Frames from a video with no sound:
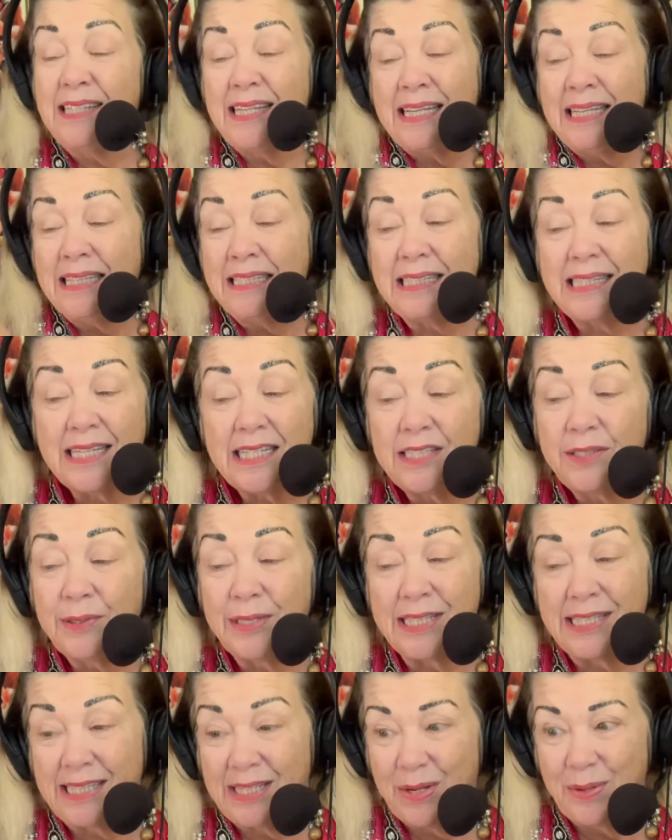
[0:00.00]
easy to
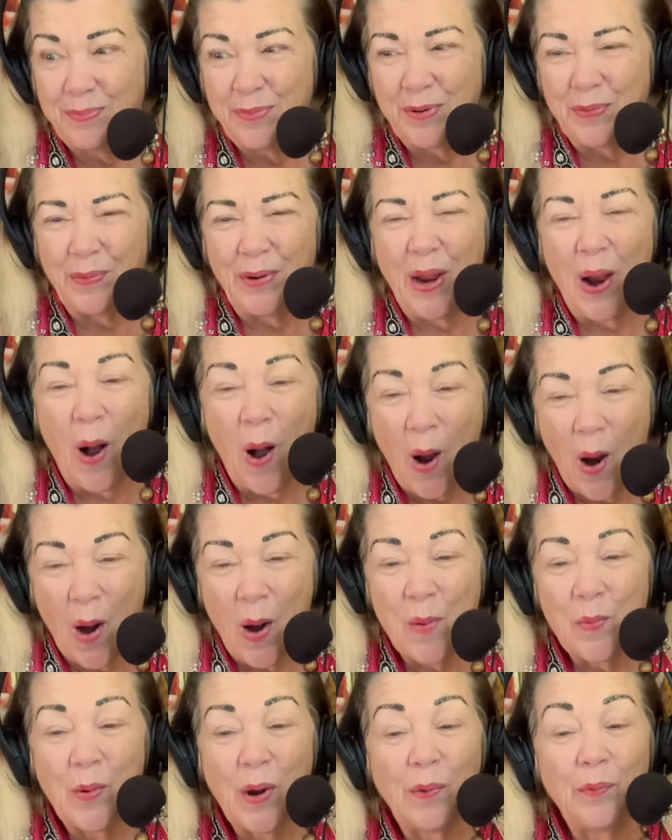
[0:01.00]
assume that we are
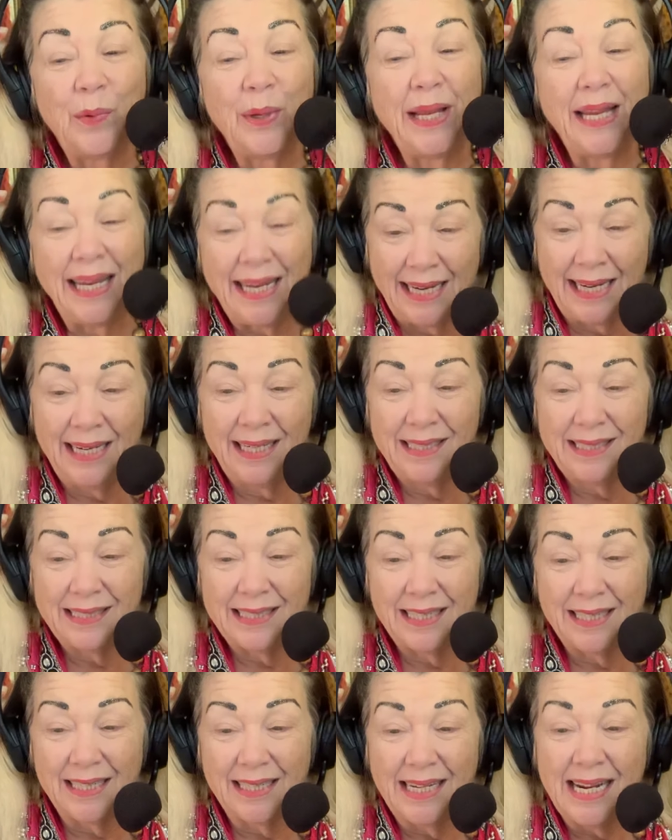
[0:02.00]
what we eat.